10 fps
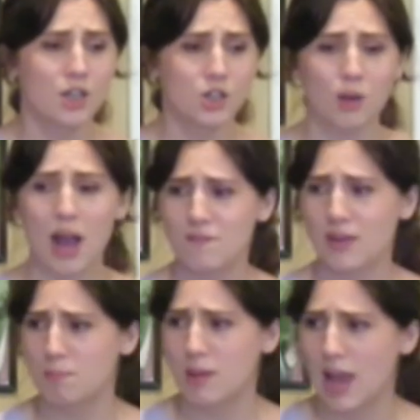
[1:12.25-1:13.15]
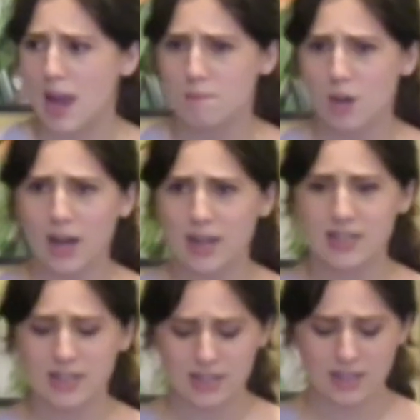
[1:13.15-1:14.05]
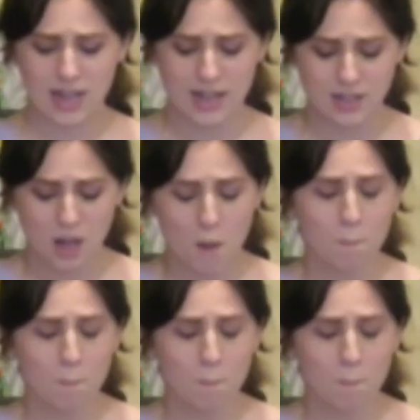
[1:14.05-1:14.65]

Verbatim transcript: Traffic became non-existent.